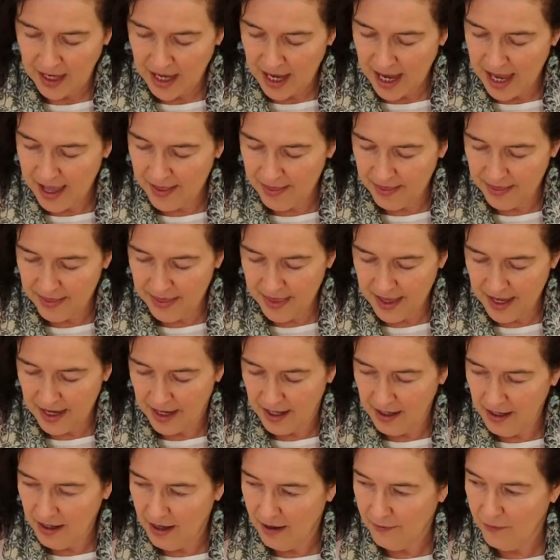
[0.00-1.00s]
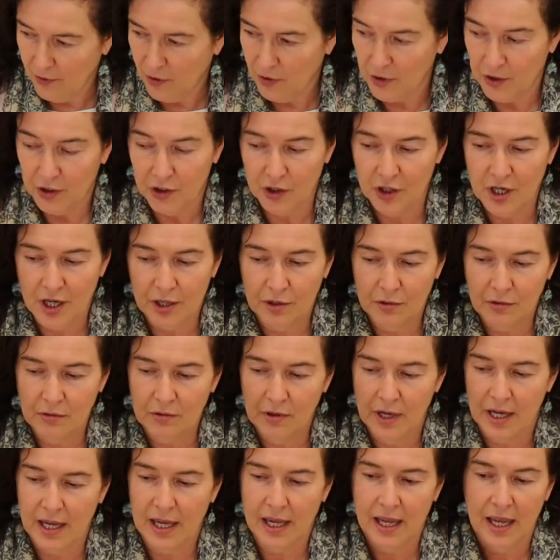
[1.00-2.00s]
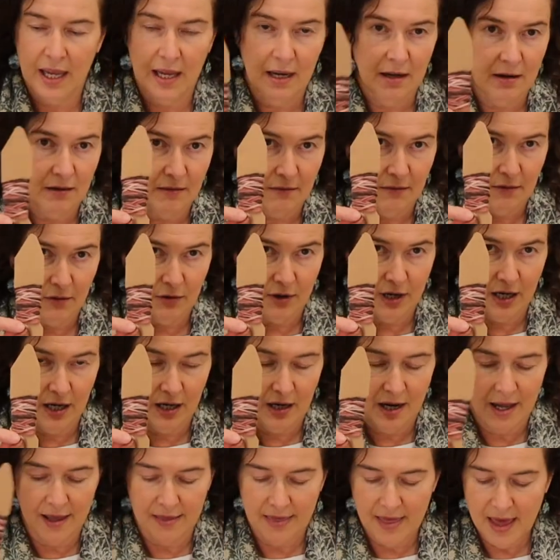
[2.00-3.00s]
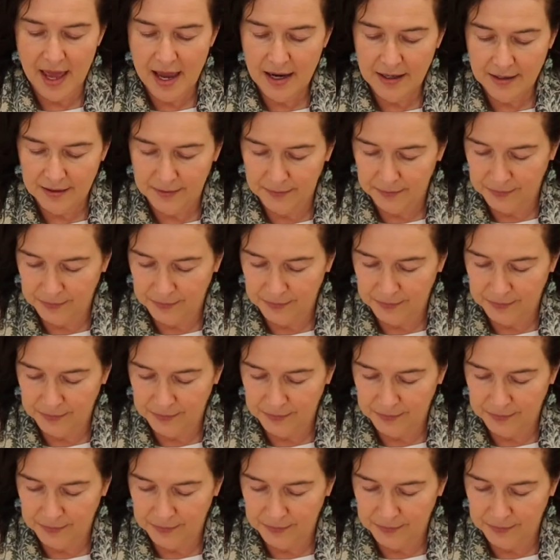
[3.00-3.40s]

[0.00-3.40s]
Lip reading: and then I've got a shuttle again looking like that.